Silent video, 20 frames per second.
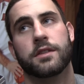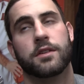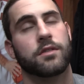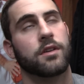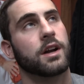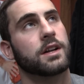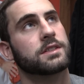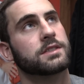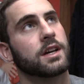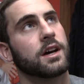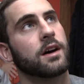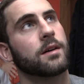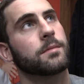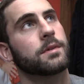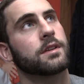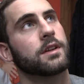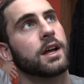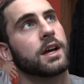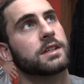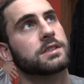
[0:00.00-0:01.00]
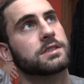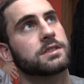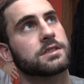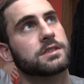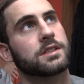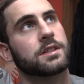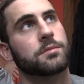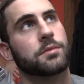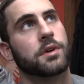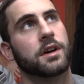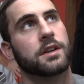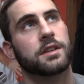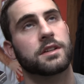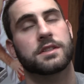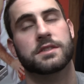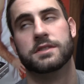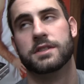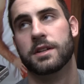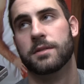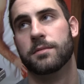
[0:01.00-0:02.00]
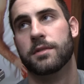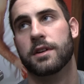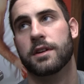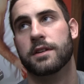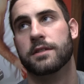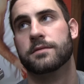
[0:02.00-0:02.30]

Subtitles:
at the right time, and last year's team kind of did the same thing.